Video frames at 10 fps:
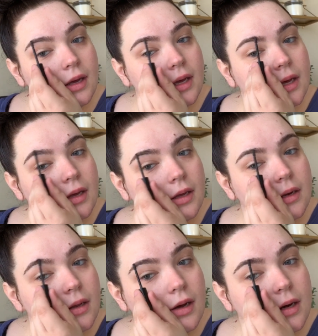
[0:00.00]

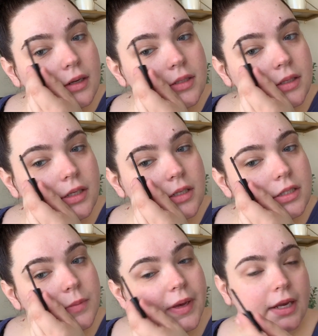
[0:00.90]
And honestly, just
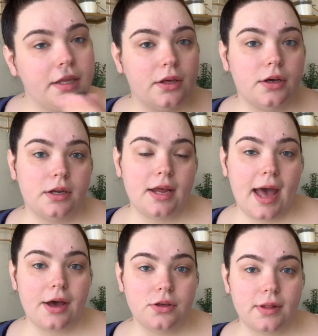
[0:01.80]
depending on
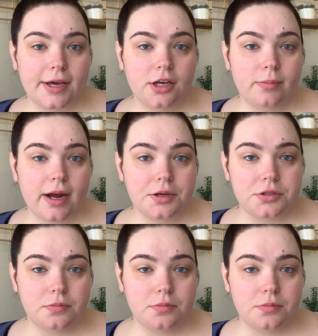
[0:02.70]
how you like your brows,